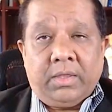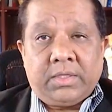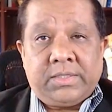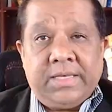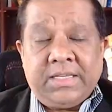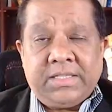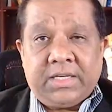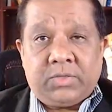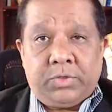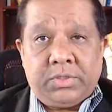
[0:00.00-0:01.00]
The
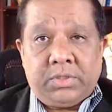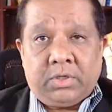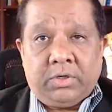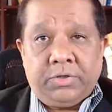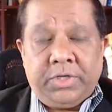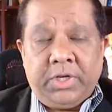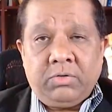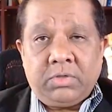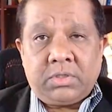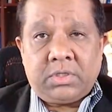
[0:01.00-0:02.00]
C6, which is the
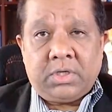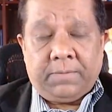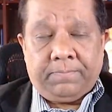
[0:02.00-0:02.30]
contiguous